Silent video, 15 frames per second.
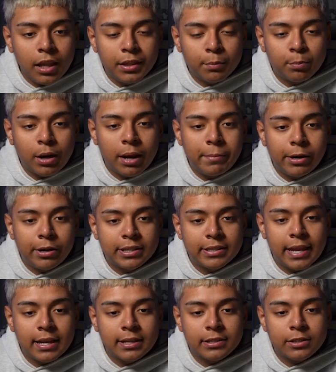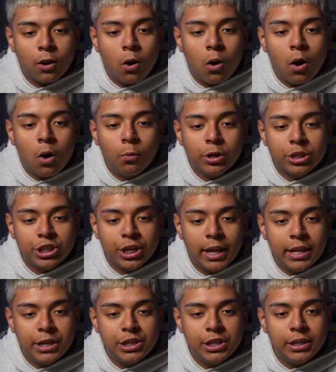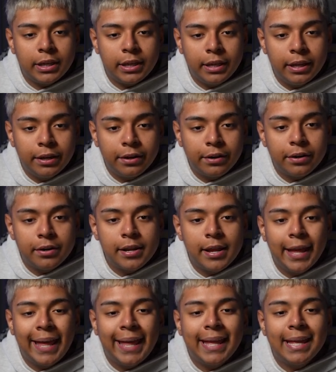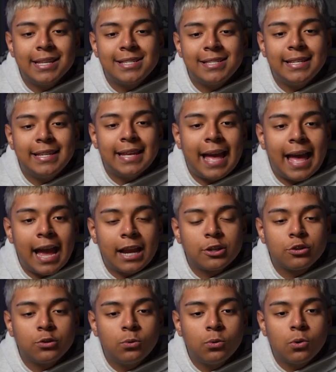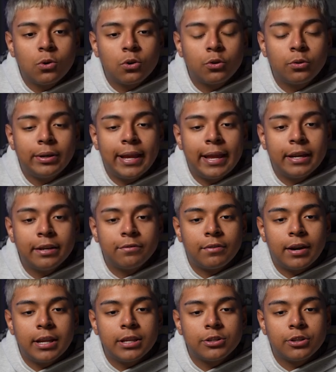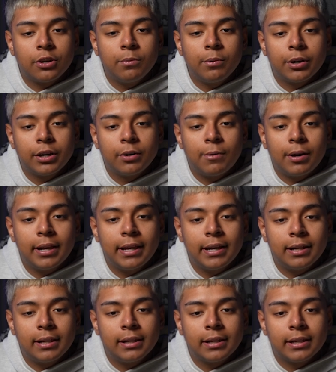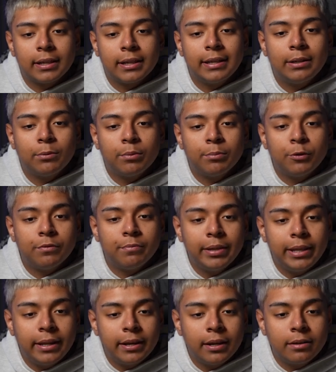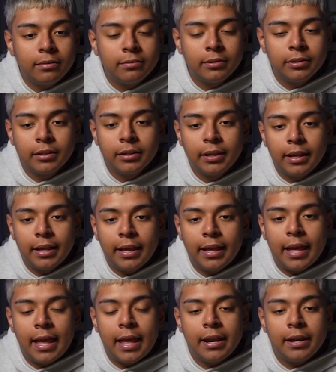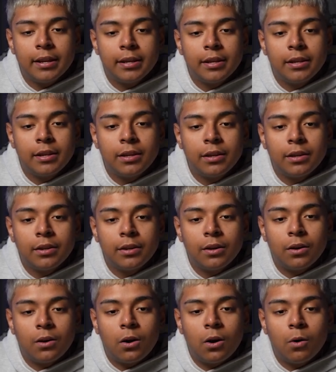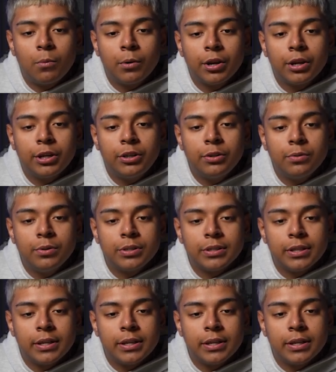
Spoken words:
the primary text. All we're changing here is the actual creative, right? So we're going to want to hit click remove media. And all we're going to do is